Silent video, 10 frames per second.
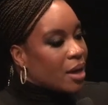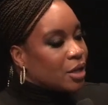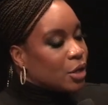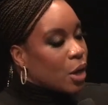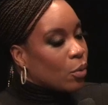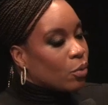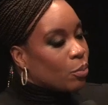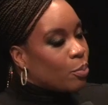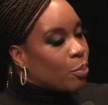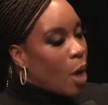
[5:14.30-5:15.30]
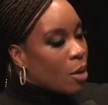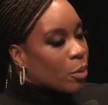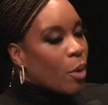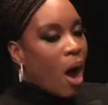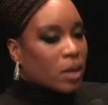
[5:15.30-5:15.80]
you know,
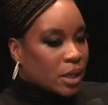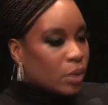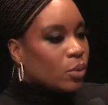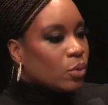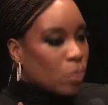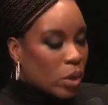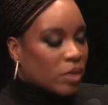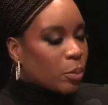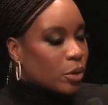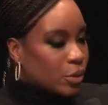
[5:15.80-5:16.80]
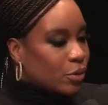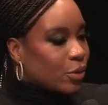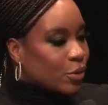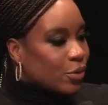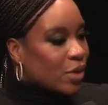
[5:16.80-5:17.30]
Barbara Broccoli, who's one of the
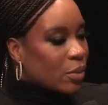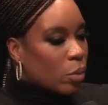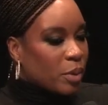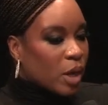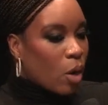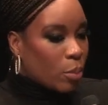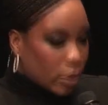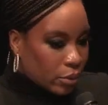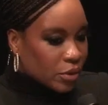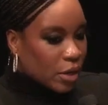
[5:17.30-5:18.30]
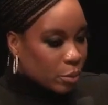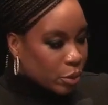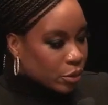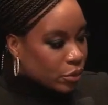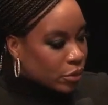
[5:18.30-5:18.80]
producers, and Whoopi Goldberg, who's another
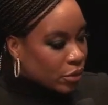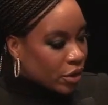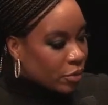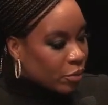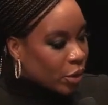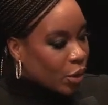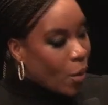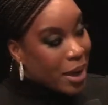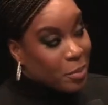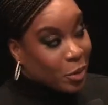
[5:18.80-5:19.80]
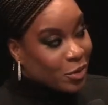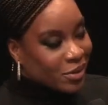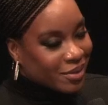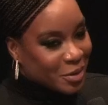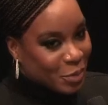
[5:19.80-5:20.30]
producer, they're they're quite
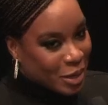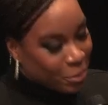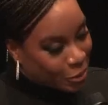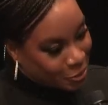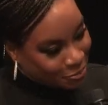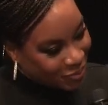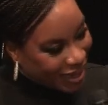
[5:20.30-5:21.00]
persistent people.